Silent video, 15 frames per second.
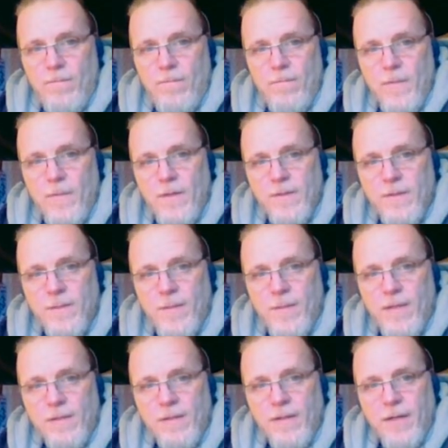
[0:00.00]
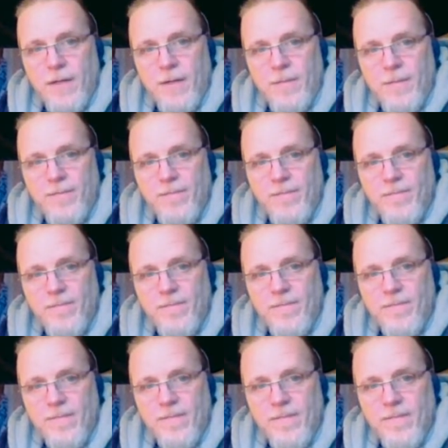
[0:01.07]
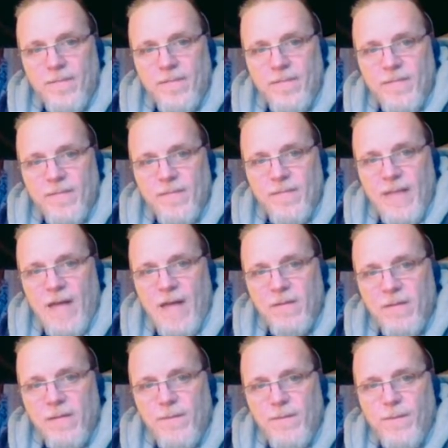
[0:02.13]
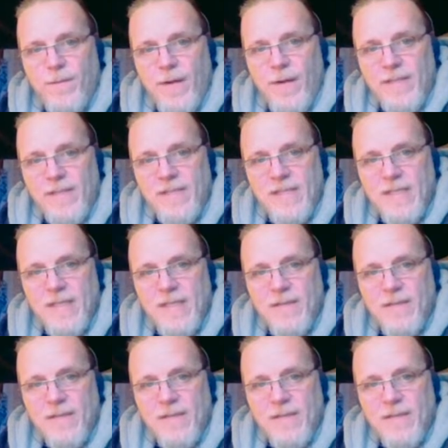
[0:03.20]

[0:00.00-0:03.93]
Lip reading: There's a butler here. Algot Frisk.